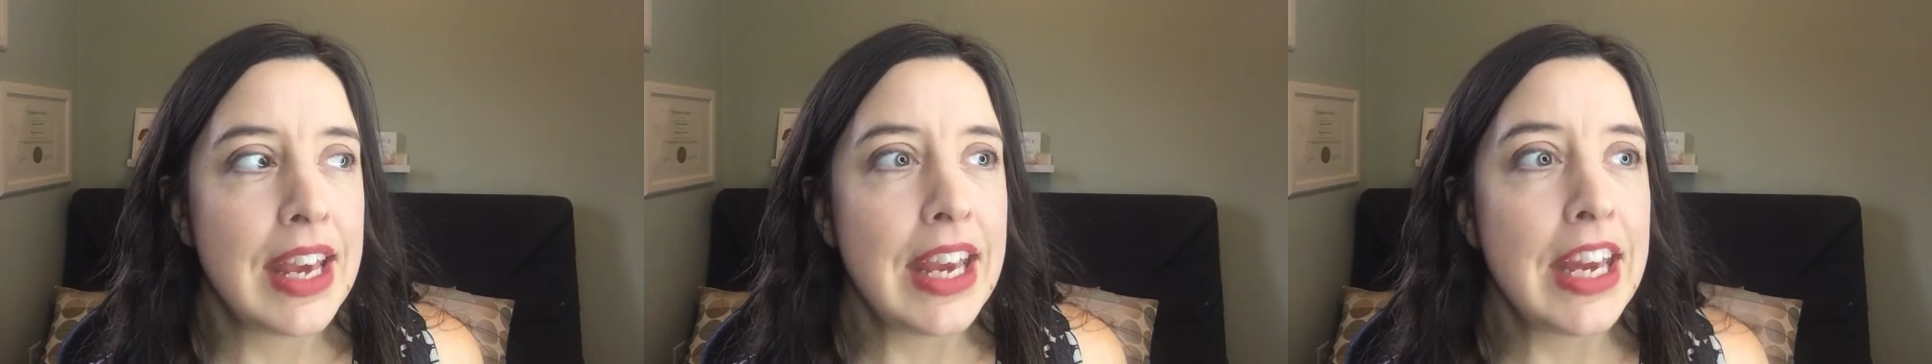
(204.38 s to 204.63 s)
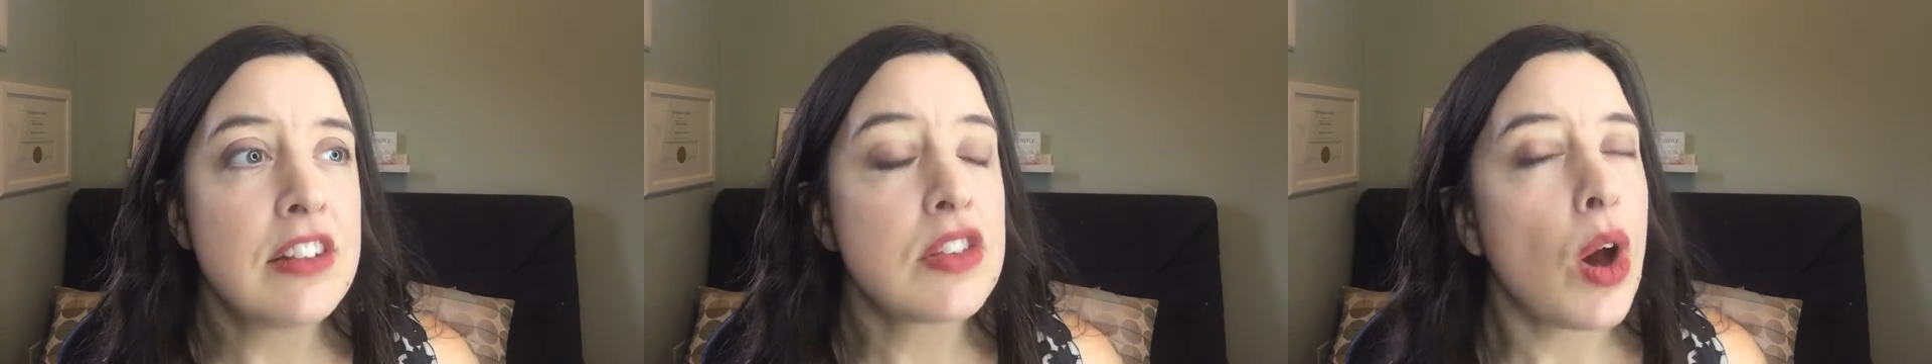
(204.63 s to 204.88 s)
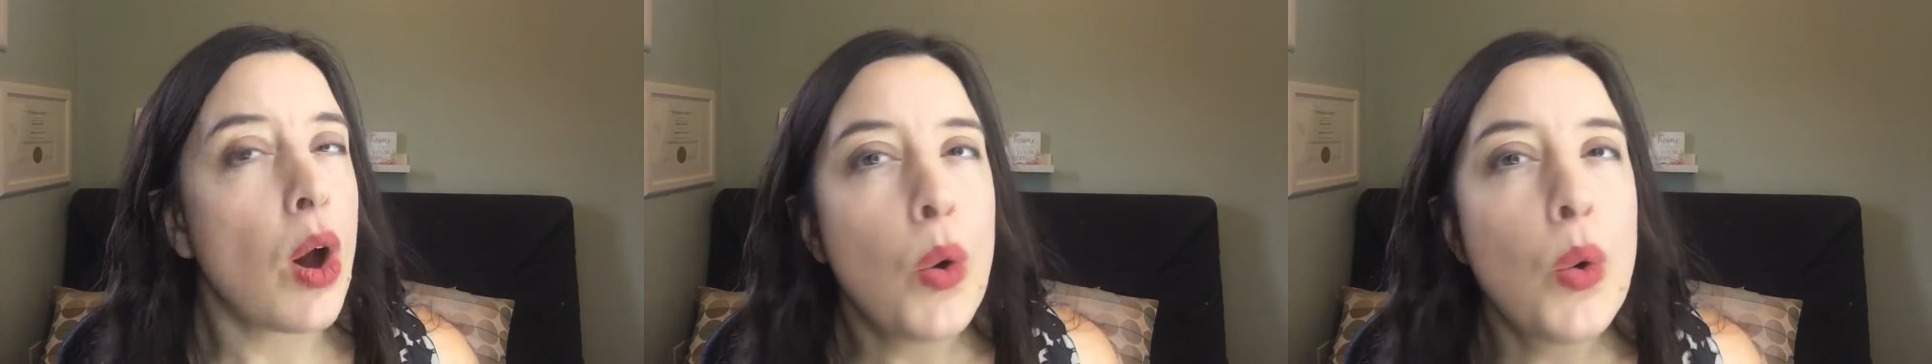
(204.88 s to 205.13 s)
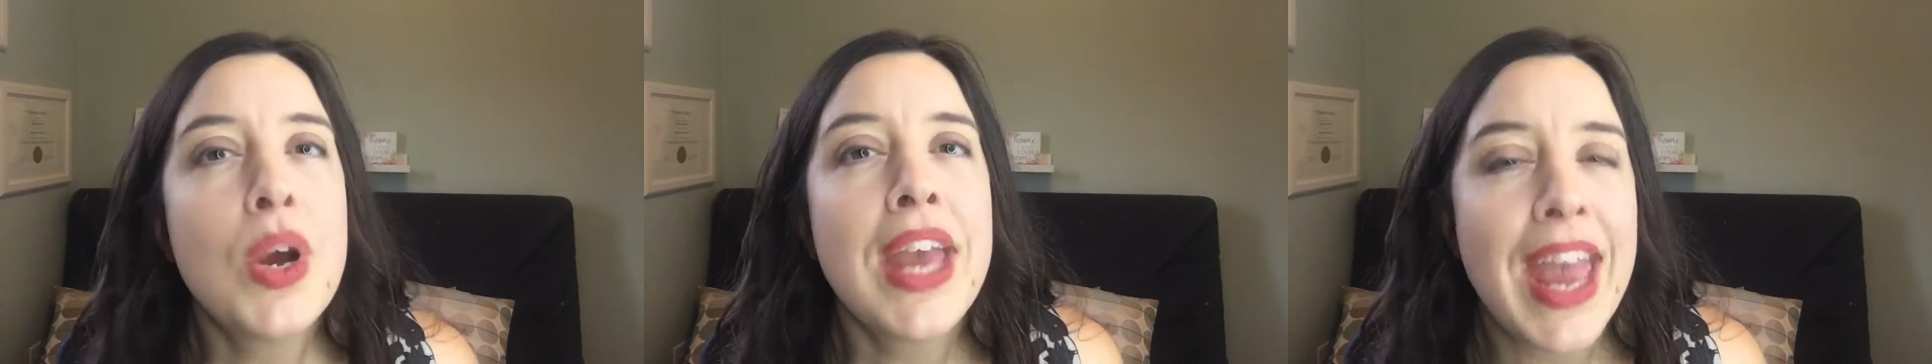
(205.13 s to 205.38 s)
it's
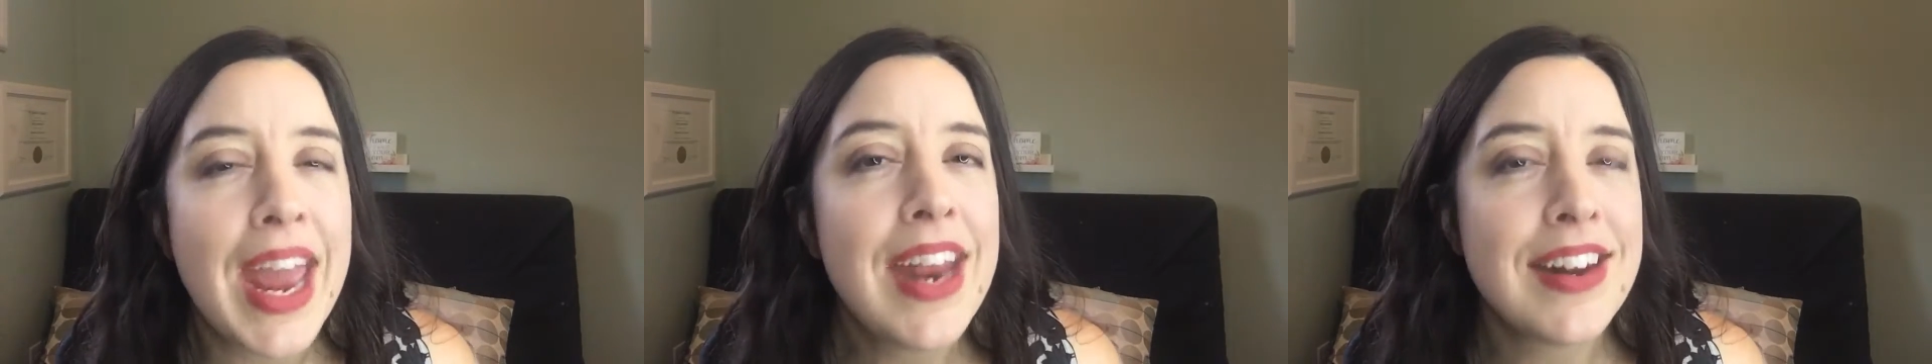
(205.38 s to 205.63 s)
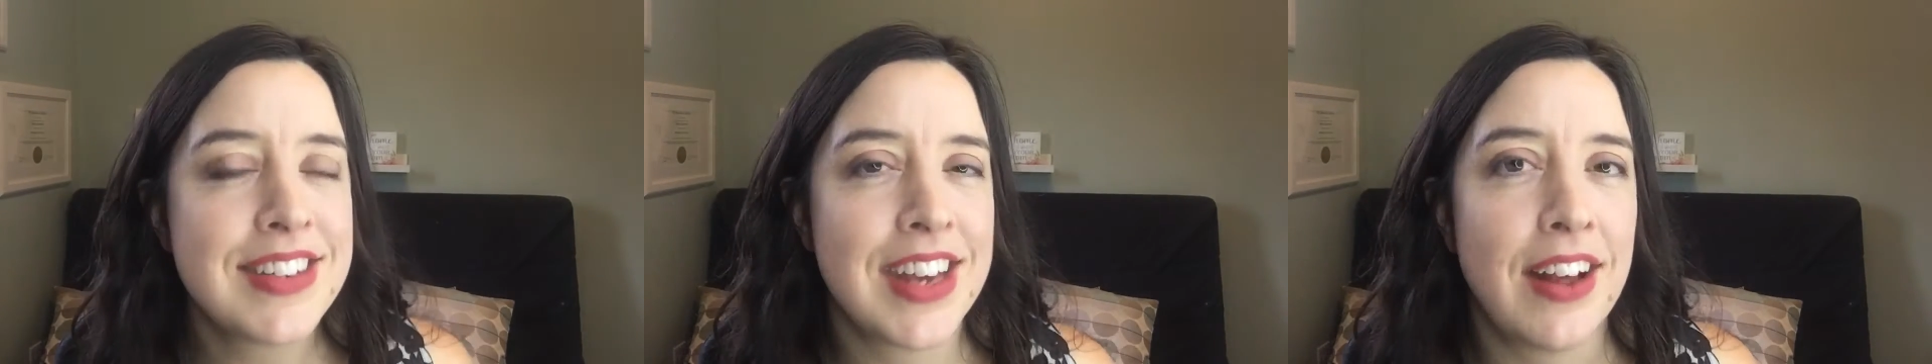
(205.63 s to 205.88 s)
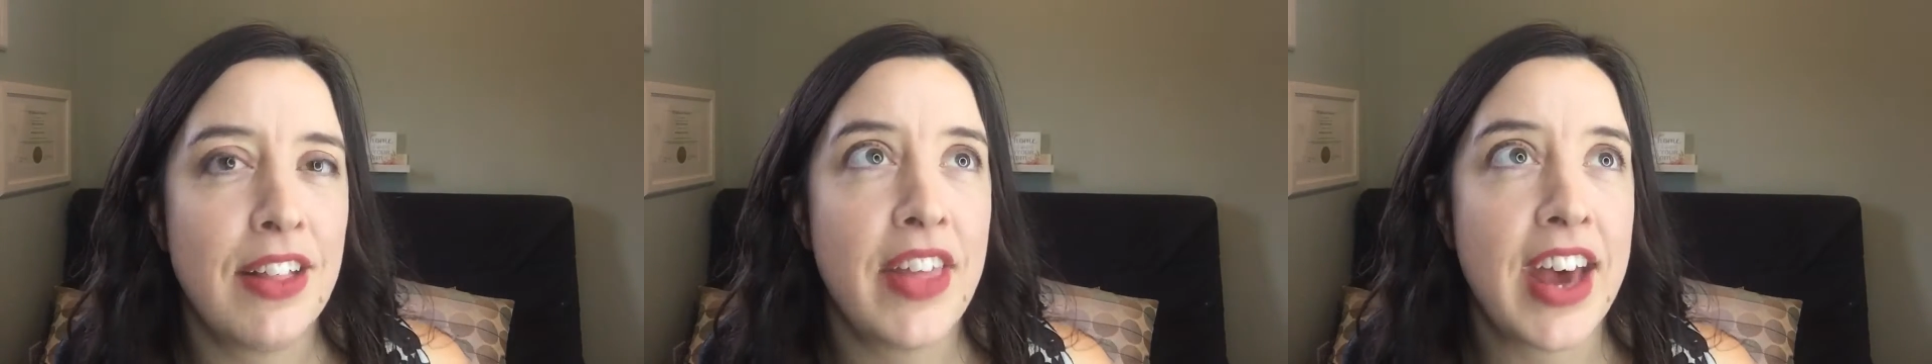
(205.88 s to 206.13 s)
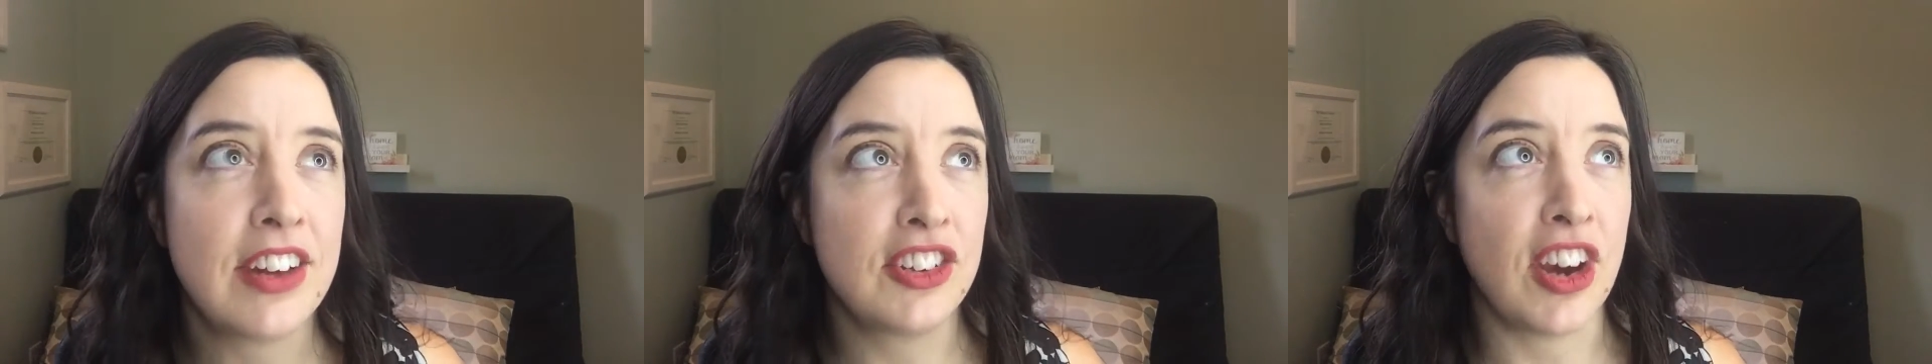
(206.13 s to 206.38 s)
okay to tell
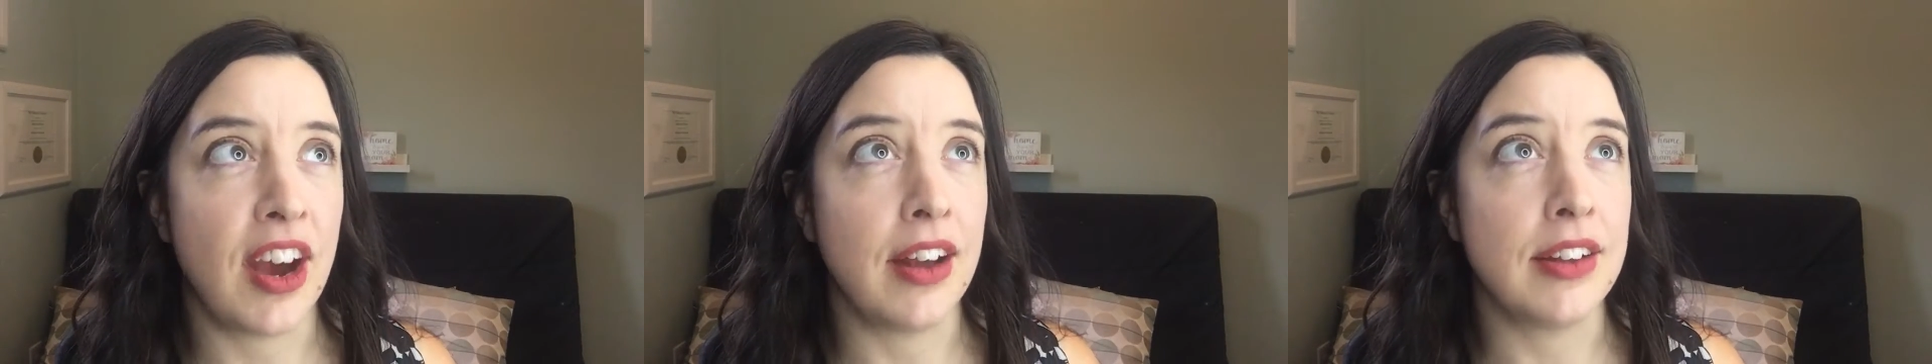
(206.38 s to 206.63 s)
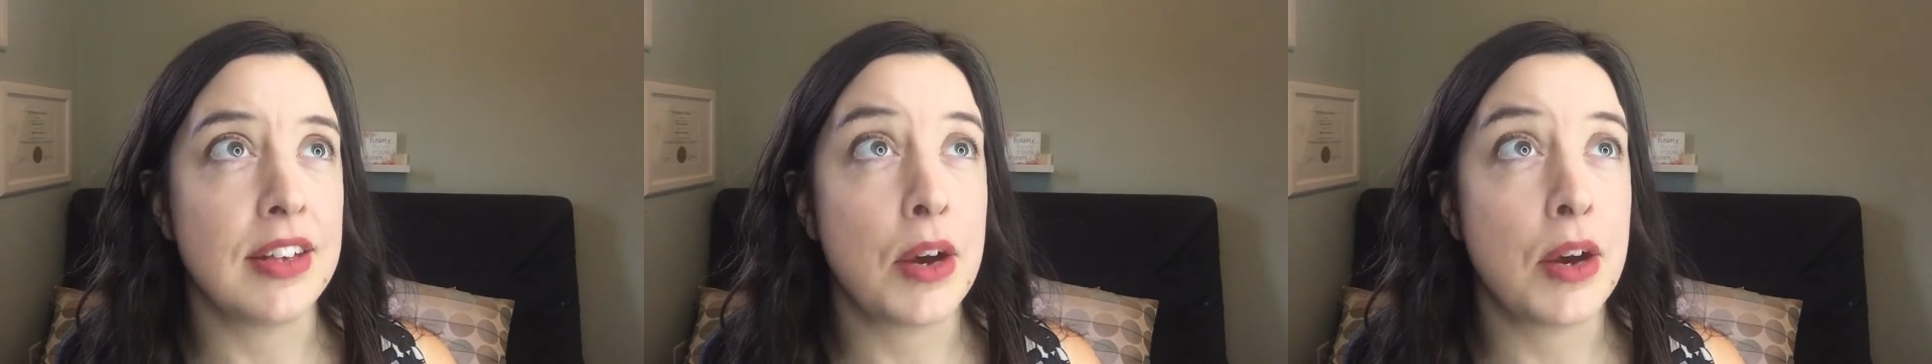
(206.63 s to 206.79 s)
that child